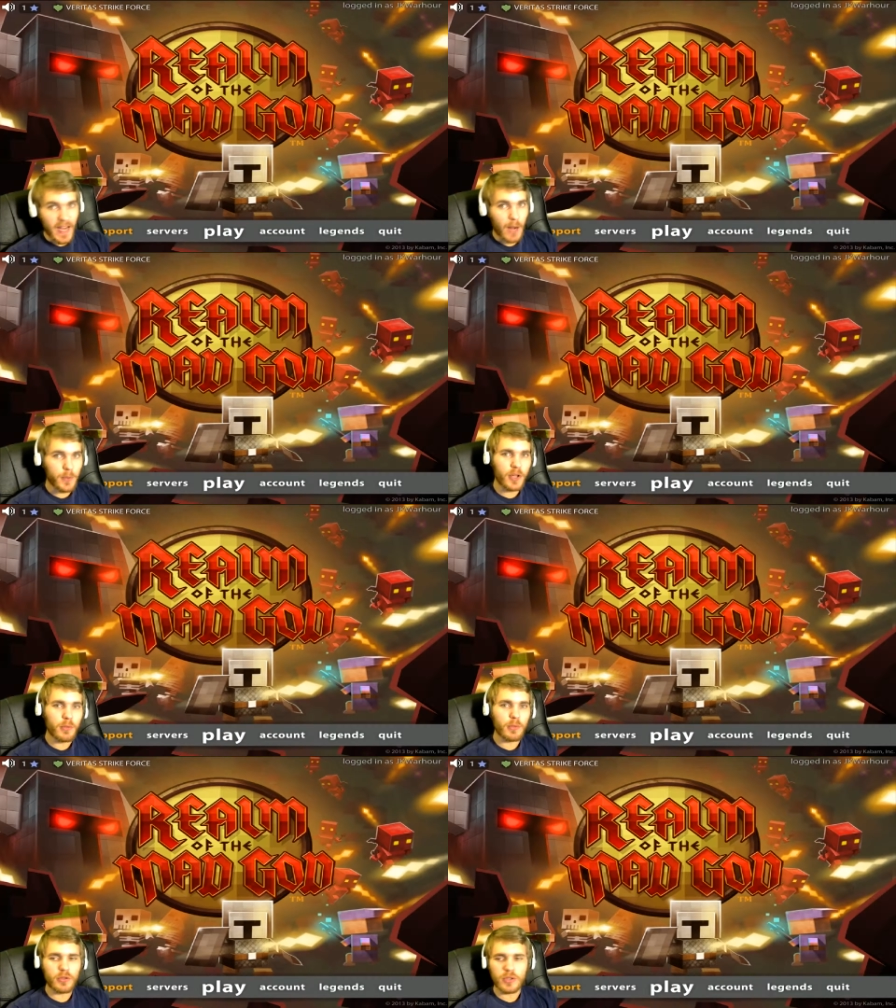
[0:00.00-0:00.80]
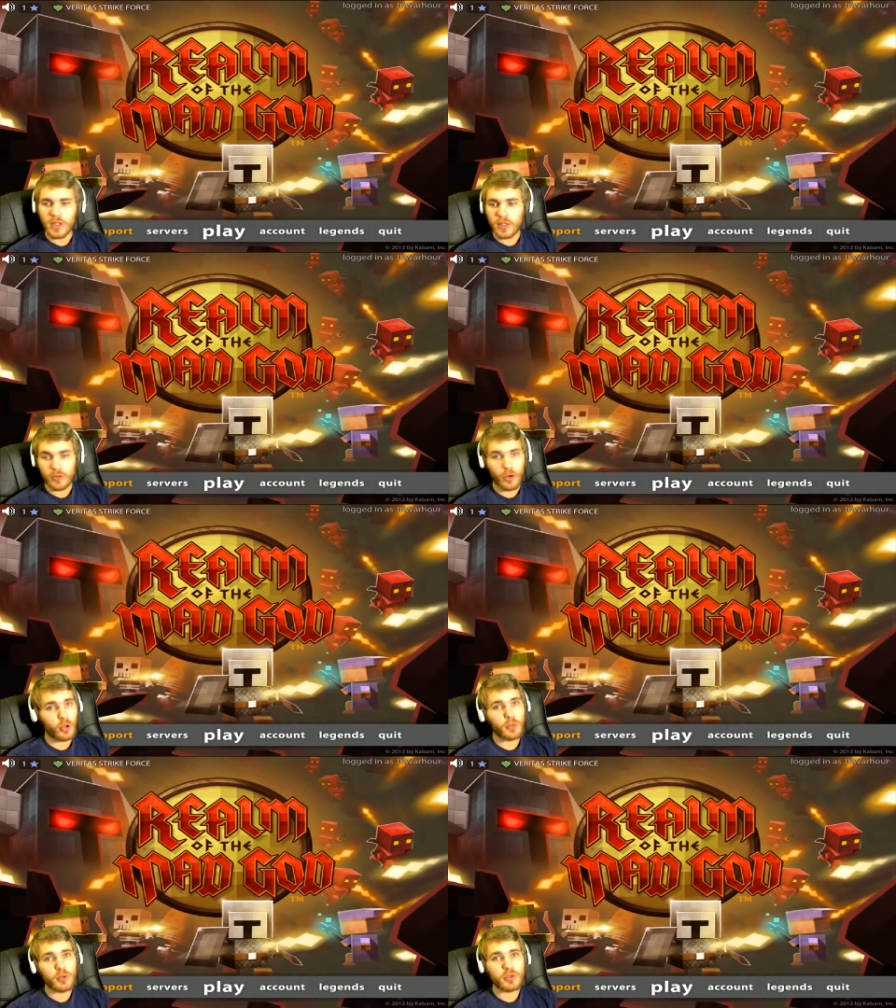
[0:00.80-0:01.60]
Got rid of the music.
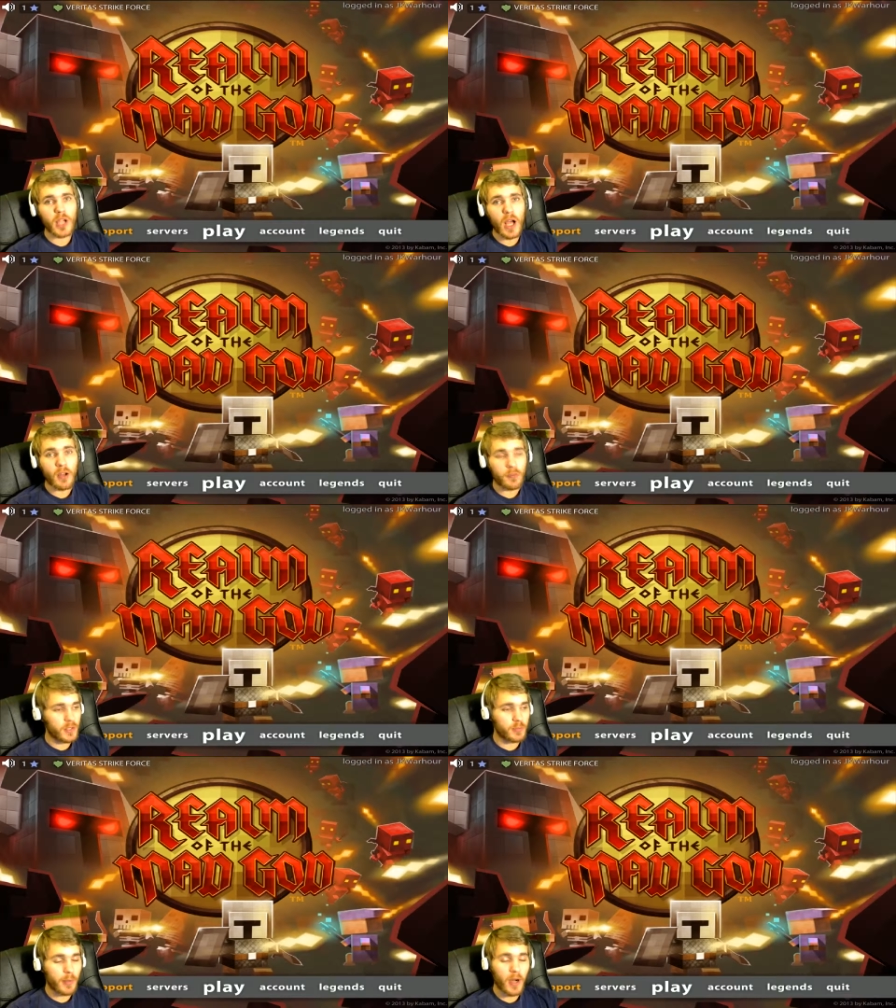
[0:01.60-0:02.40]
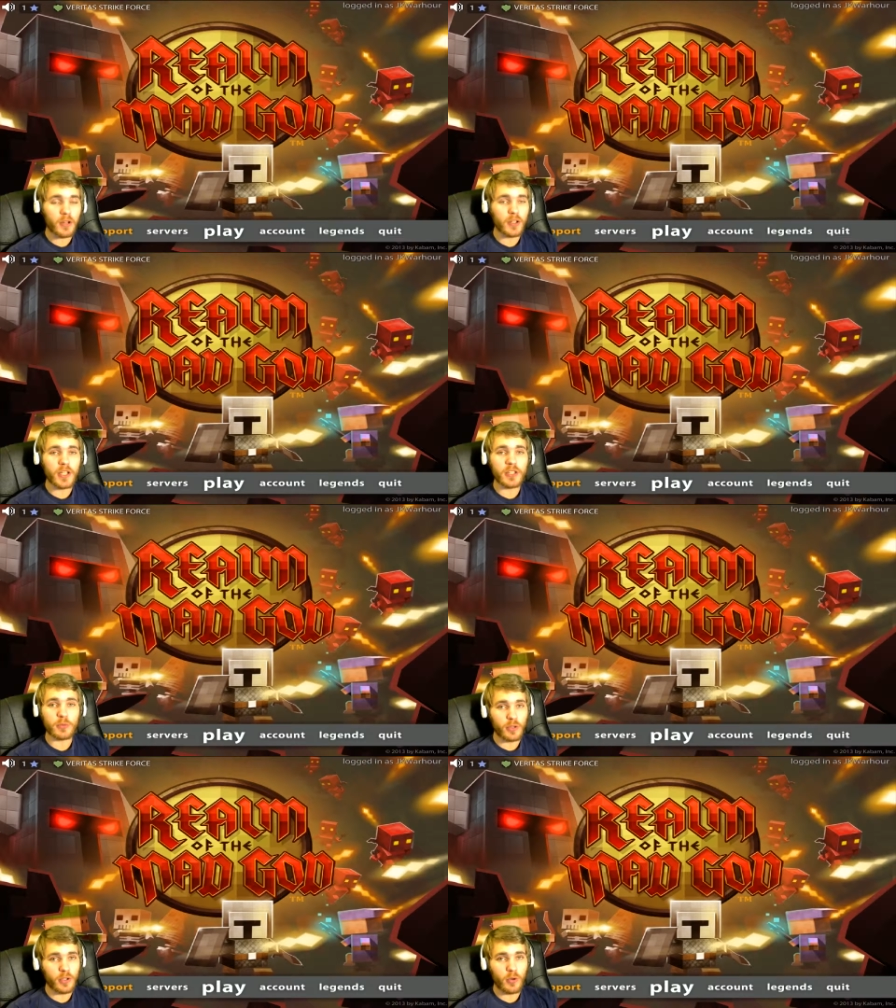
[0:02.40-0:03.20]
Turned the music off, because apparently it's
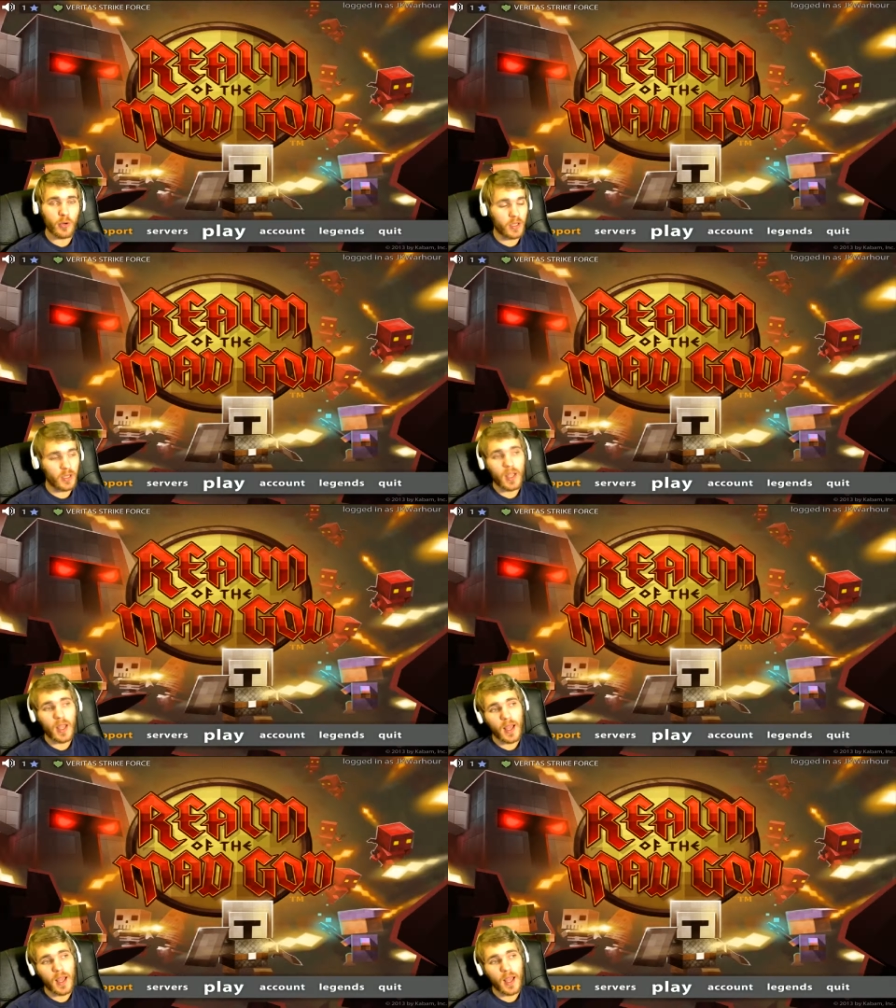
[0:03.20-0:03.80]
really annoying.